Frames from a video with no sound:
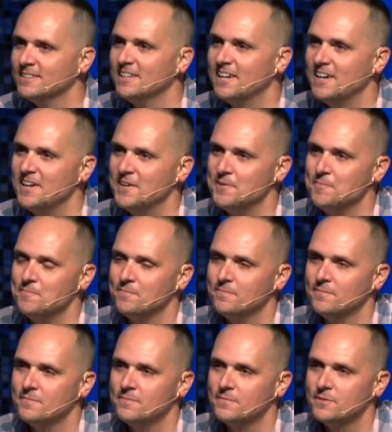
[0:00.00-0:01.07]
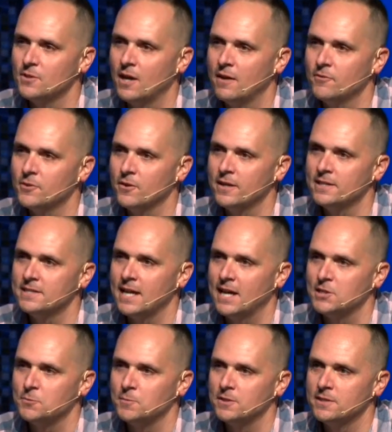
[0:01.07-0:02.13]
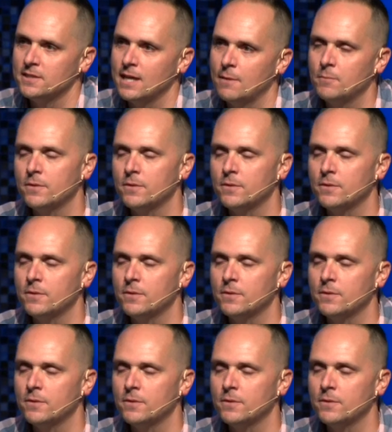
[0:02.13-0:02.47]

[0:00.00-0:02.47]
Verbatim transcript: Um, so I have a great attachment to that.